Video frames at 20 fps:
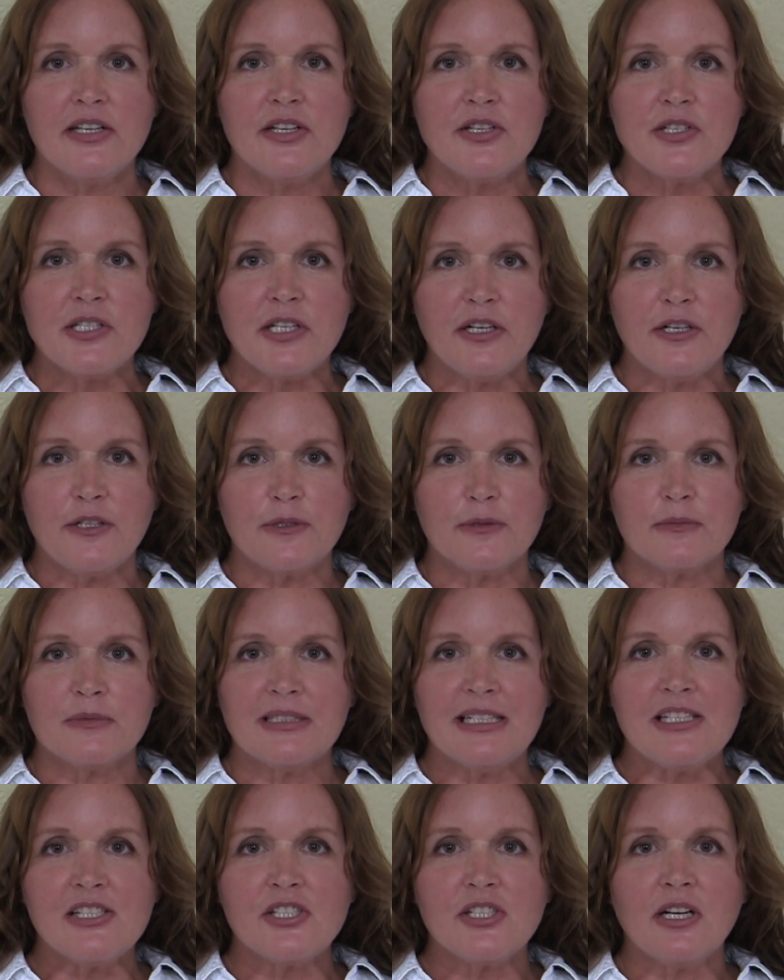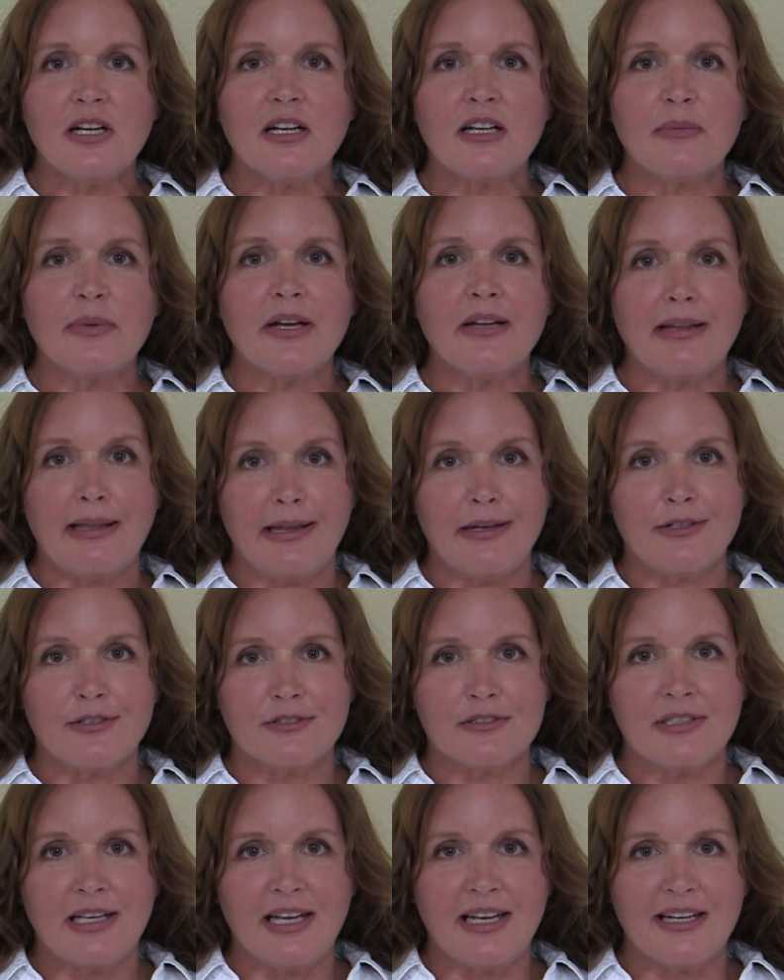So, let's talk about anal
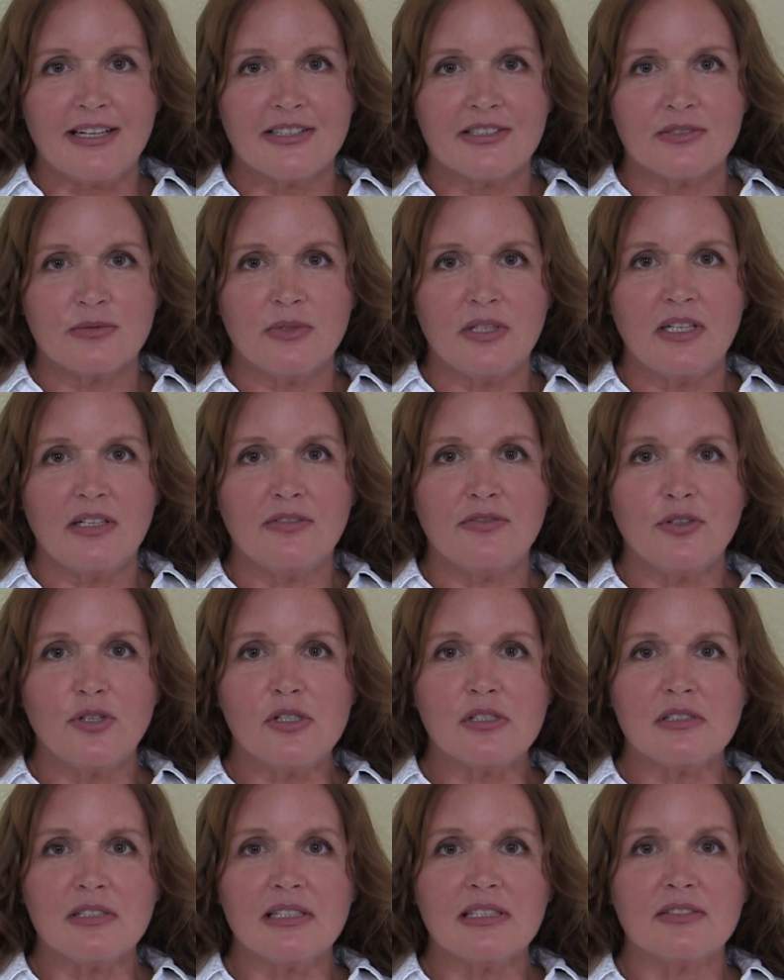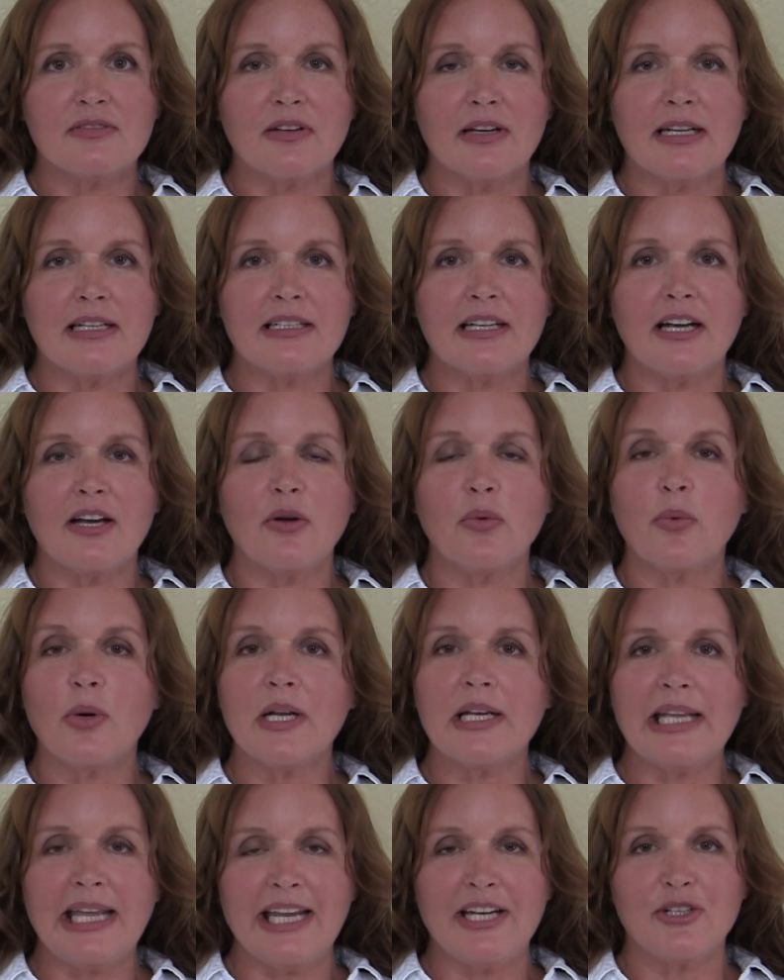sacs. Well, first let's find out
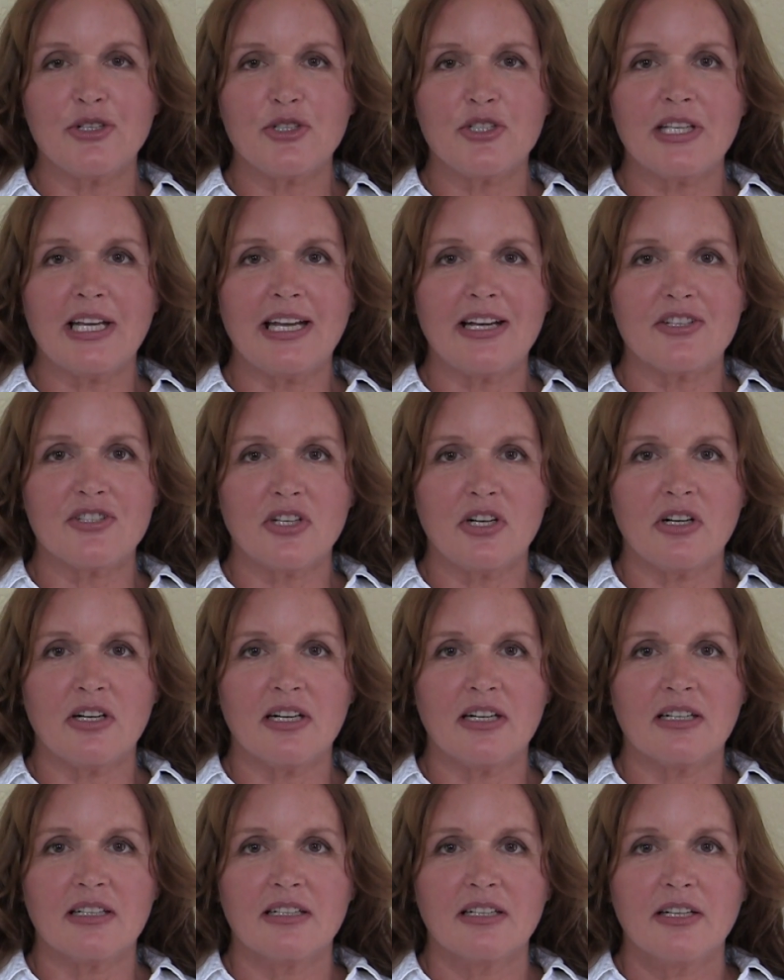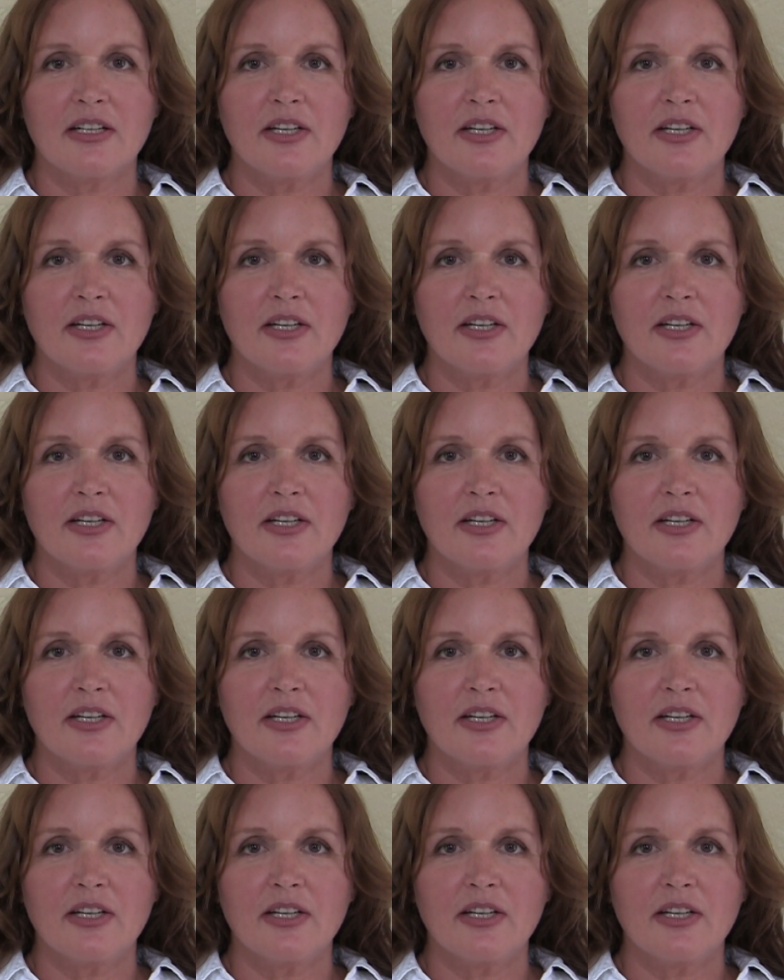what anal sacs are.